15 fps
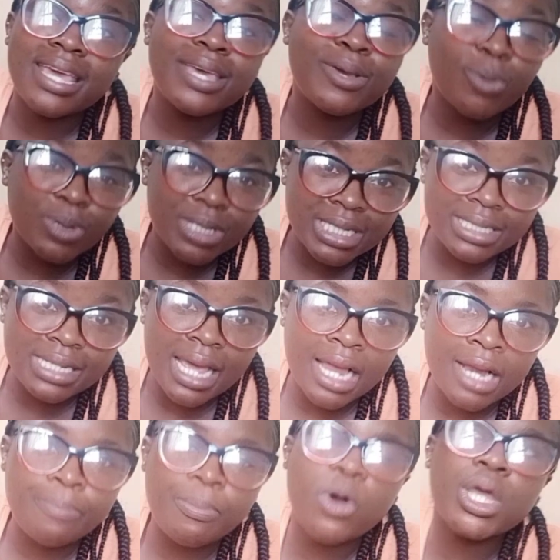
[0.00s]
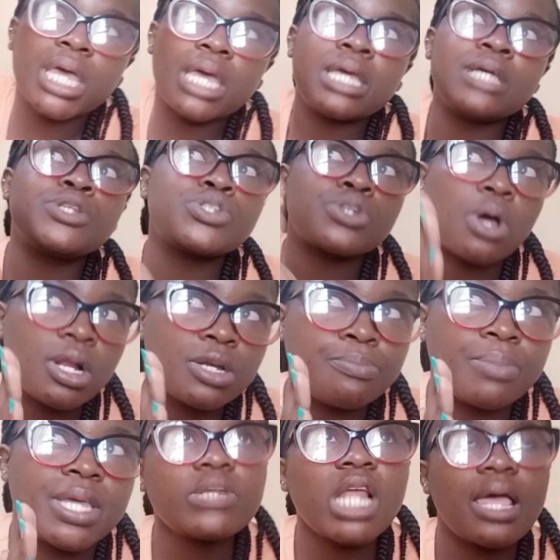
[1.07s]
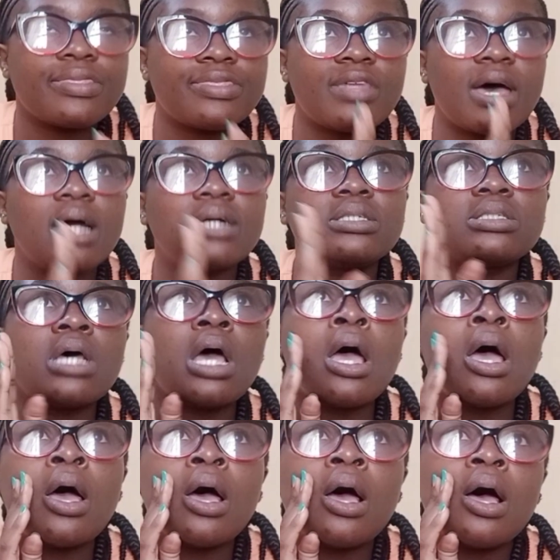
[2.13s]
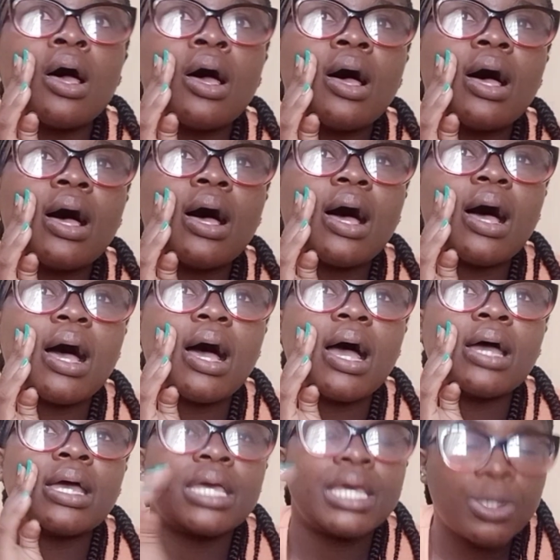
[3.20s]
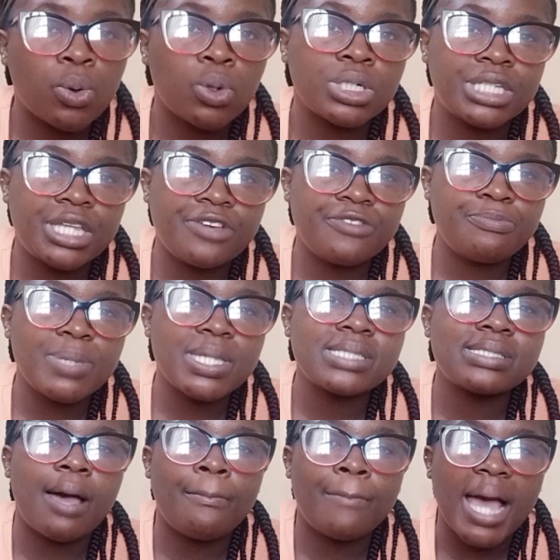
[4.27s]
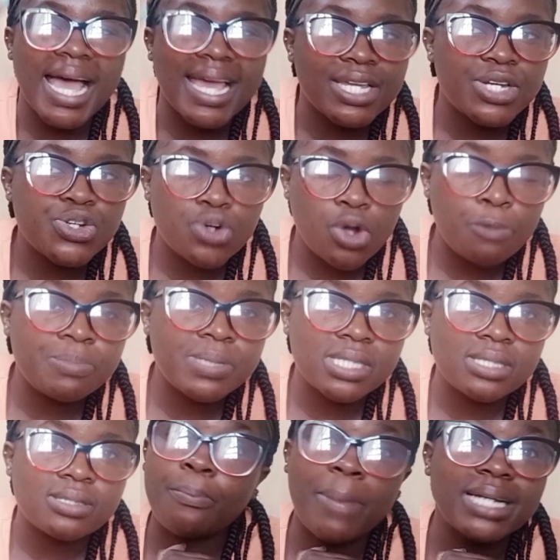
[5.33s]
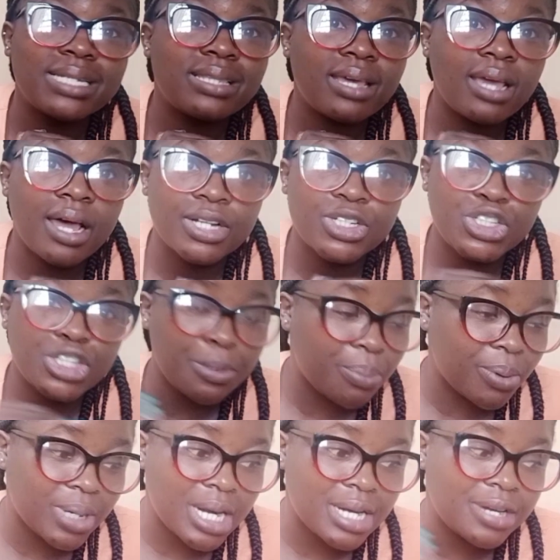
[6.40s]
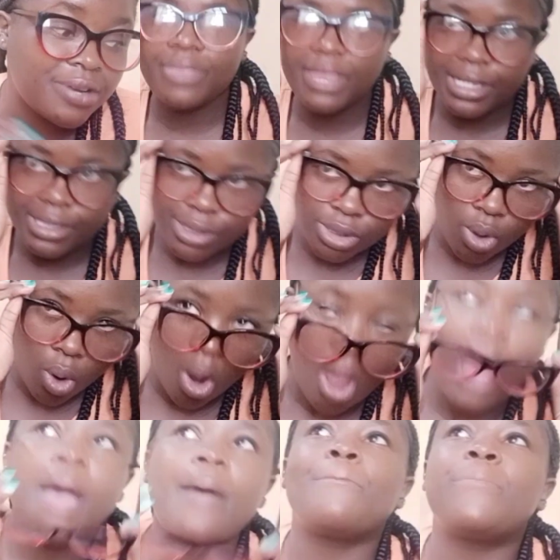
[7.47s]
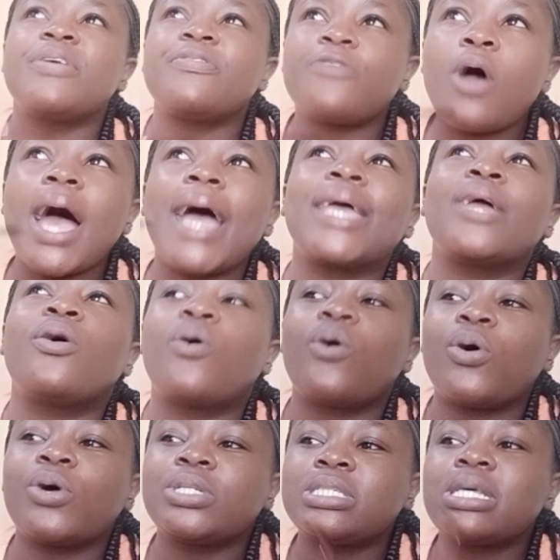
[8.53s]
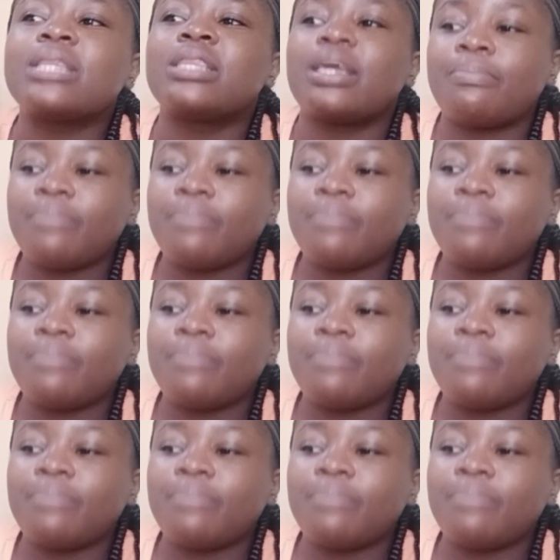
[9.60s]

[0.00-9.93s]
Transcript: couldn't help. Okay, he told me that he could give me some eye drops, but they are temporary things. So before I got them